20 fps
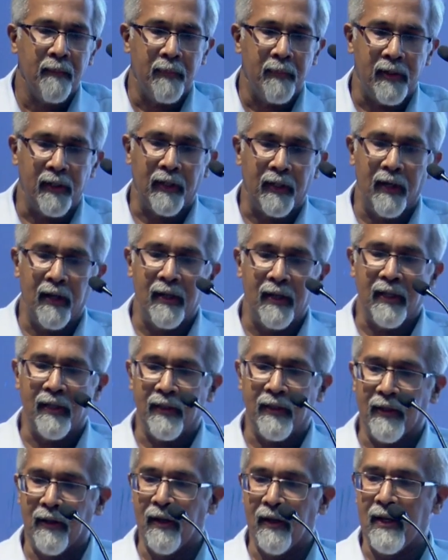particularly in
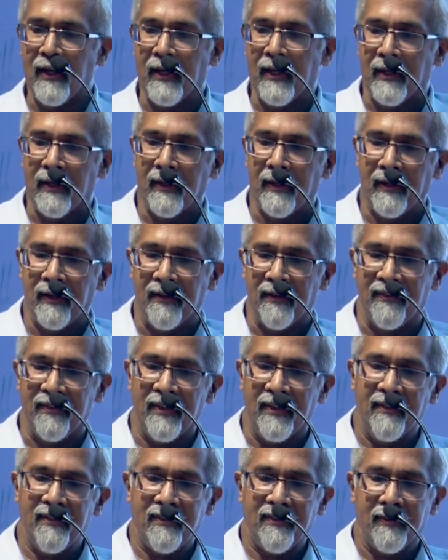the early
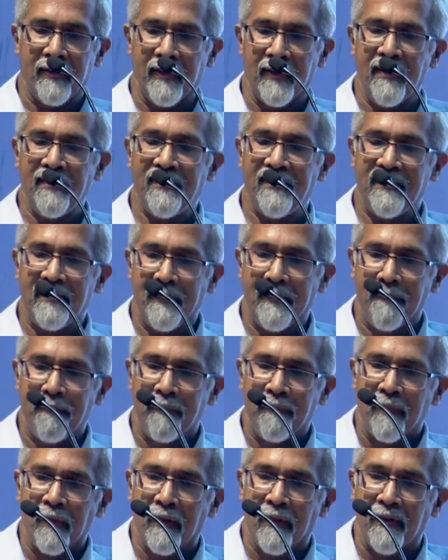disease, yes,
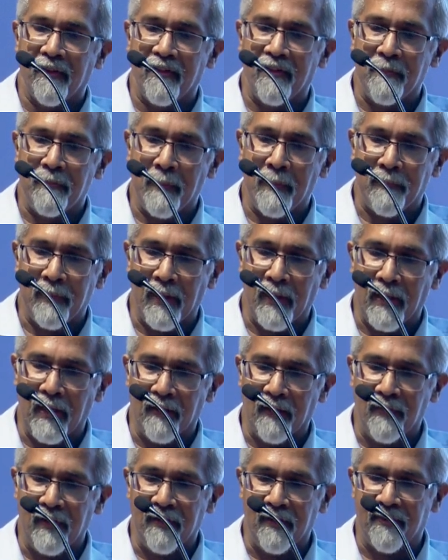the C-peptide
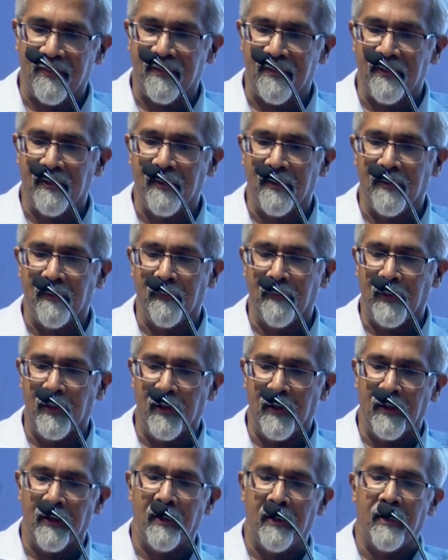levels
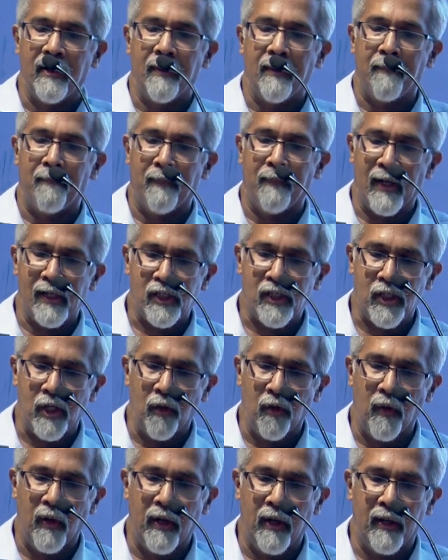were much
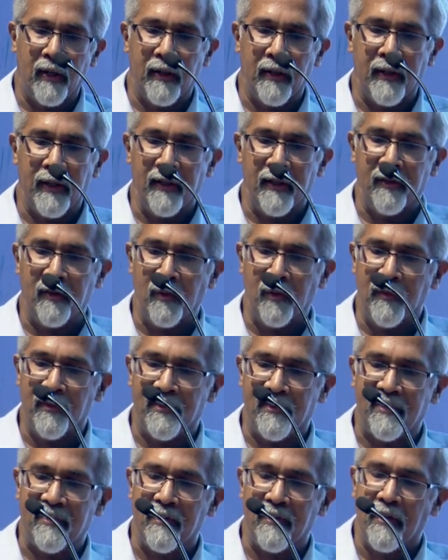lower in
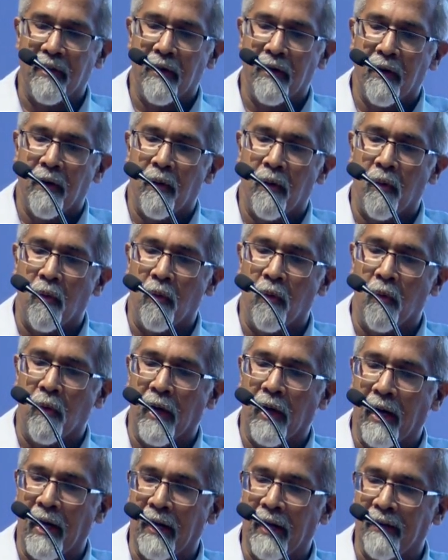those who
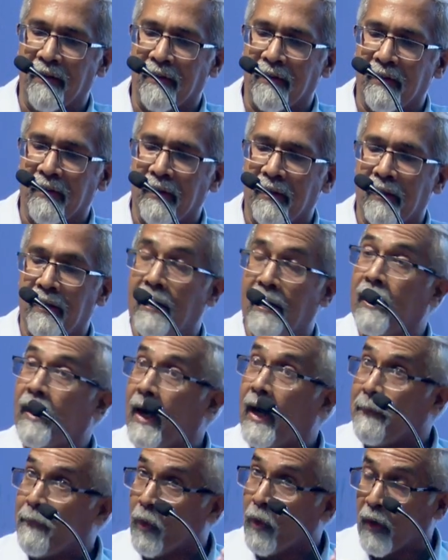had
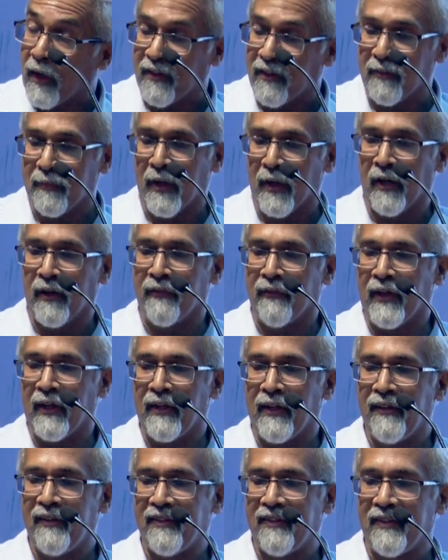hypoglycemia
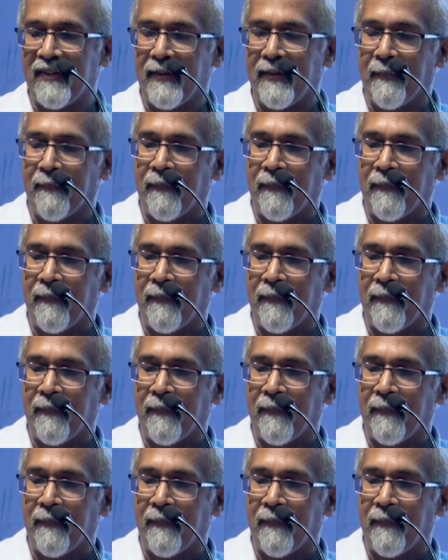unawareness.